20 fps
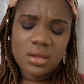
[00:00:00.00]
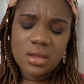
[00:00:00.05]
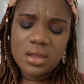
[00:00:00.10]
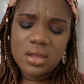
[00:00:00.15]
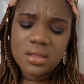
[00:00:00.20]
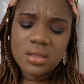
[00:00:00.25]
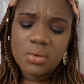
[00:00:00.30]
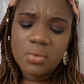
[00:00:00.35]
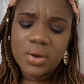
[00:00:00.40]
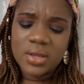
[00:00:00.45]

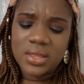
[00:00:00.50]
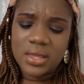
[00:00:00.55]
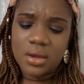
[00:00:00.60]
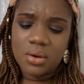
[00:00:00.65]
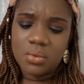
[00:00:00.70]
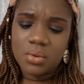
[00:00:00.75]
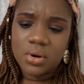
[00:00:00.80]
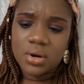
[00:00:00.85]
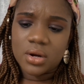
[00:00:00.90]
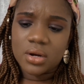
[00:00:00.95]
Either way, they
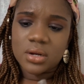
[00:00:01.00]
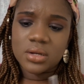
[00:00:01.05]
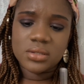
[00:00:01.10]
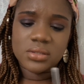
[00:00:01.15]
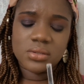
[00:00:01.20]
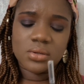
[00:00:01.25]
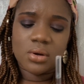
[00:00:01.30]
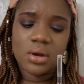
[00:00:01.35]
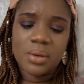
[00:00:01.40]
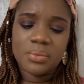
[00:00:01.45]
work.
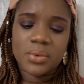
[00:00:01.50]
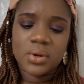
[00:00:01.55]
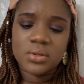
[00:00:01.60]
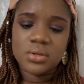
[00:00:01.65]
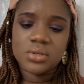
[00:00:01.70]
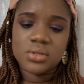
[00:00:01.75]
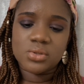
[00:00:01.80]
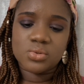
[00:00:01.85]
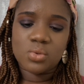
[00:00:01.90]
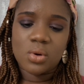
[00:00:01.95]
So I'm going
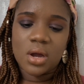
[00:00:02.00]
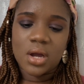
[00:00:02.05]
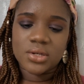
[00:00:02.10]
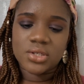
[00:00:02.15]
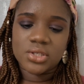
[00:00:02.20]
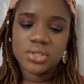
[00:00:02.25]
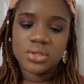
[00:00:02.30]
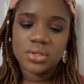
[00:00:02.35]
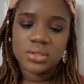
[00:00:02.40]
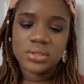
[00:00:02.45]
to
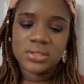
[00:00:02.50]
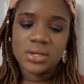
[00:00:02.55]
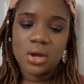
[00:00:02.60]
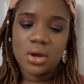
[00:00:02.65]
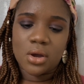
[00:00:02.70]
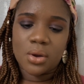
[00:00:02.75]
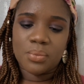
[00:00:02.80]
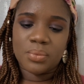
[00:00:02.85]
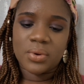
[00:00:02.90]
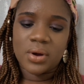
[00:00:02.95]
swatch the
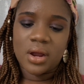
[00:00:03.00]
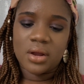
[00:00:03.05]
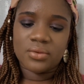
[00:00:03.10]
Dark Brown